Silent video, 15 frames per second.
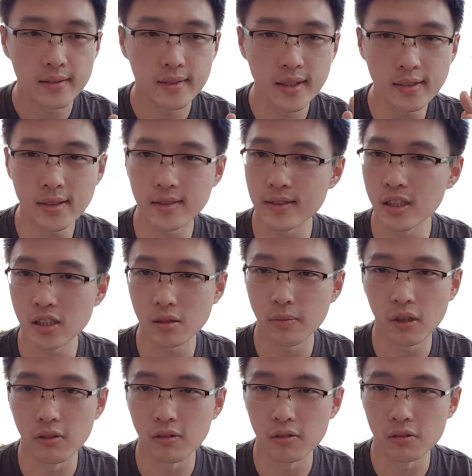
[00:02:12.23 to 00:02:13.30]
this is just
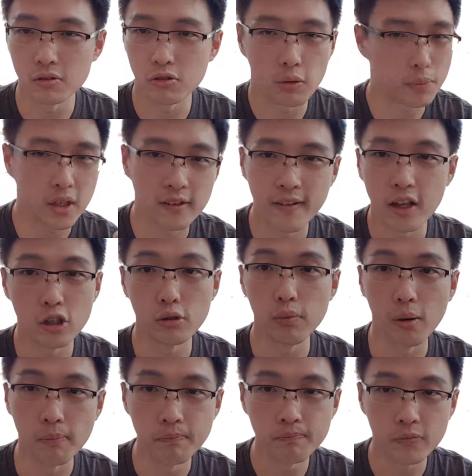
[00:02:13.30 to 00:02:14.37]
about dropping a value
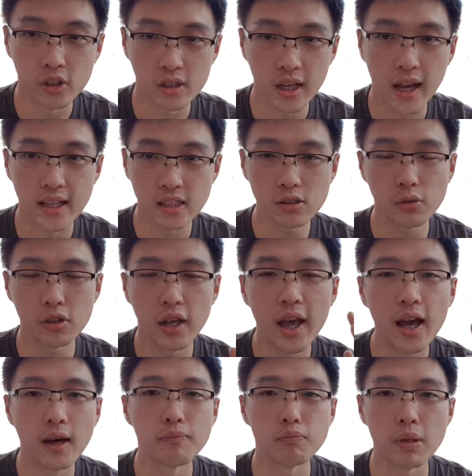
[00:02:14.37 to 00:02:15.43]
bomb. Okay, I just want to
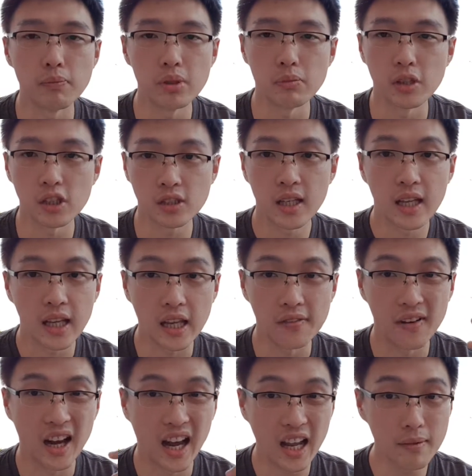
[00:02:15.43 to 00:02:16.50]
help people because if
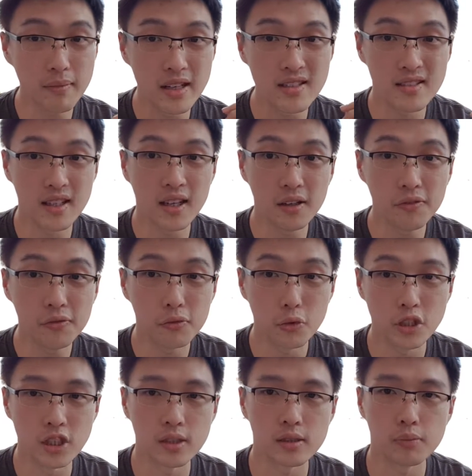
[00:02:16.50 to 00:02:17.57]
I myself,
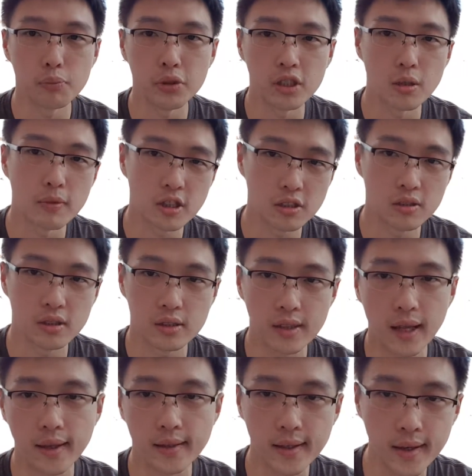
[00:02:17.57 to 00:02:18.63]
which is pretty much a
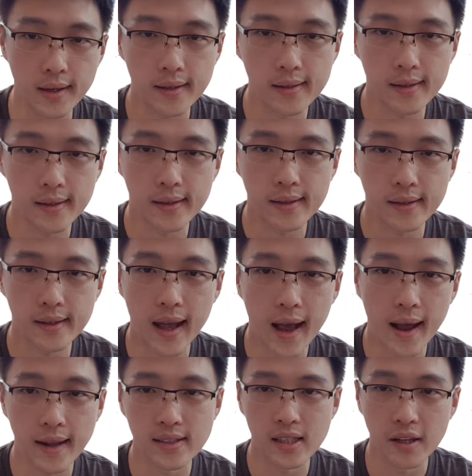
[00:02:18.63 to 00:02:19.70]
tech geek
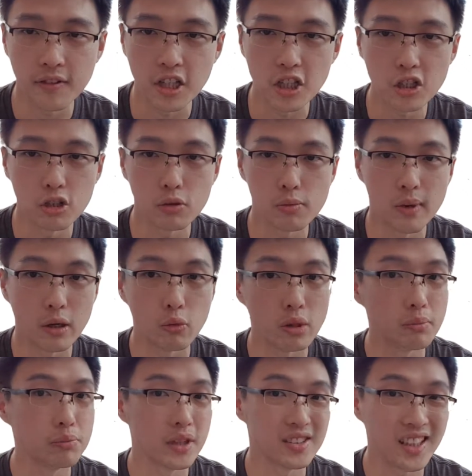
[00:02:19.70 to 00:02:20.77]
guy, is having issue in my
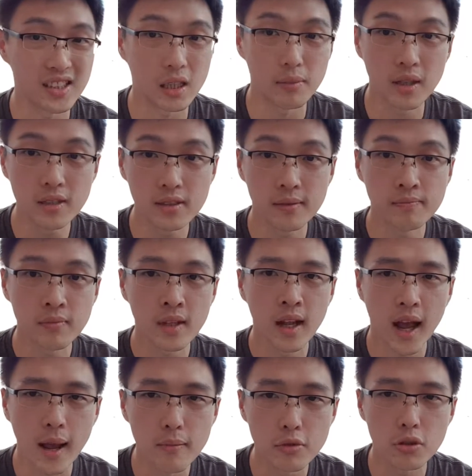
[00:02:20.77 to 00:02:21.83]
WordPress database,
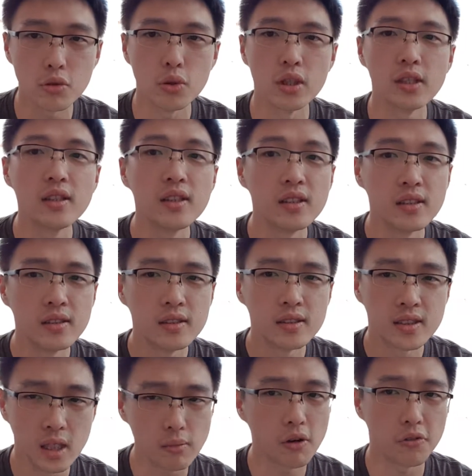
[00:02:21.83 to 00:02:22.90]
I'm sure
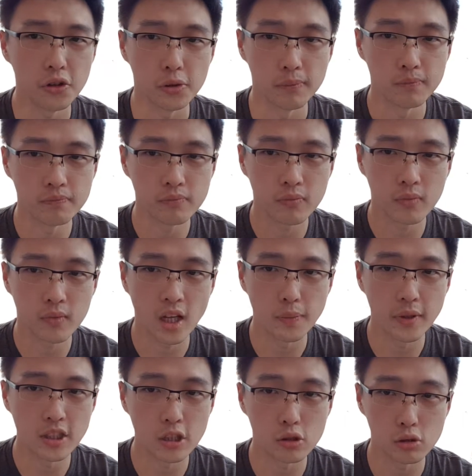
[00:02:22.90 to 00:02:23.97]
some of you,
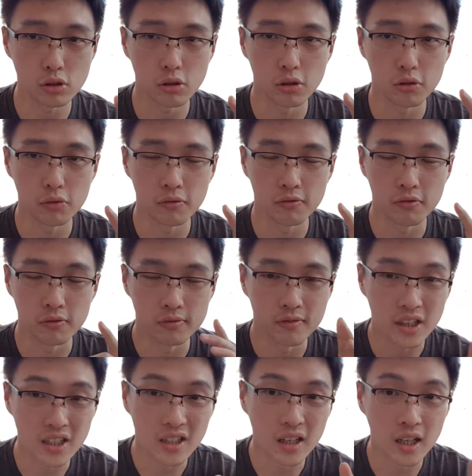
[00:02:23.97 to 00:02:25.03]
especially those who
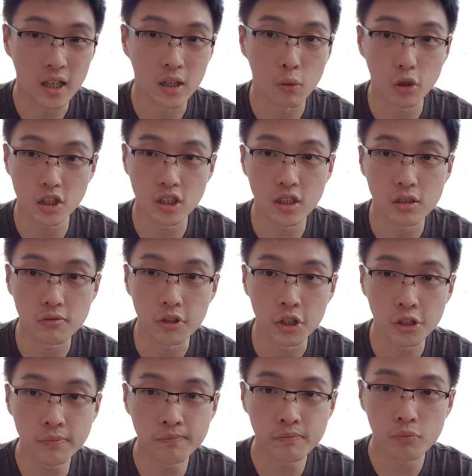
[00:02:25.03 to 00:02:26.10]
are watching this
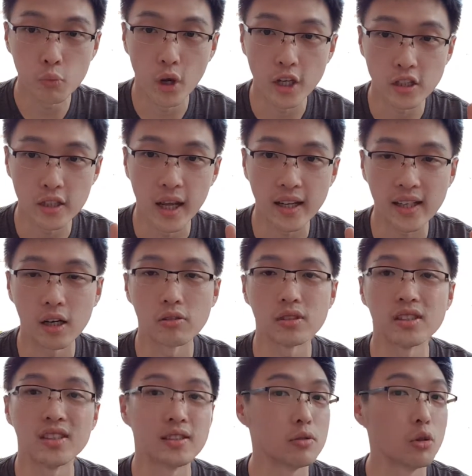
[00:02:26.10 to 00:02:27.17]
video, will actually encounter
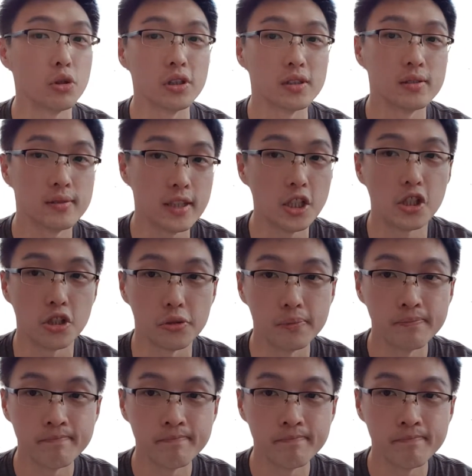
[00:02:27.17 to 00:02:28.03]
this whole issue.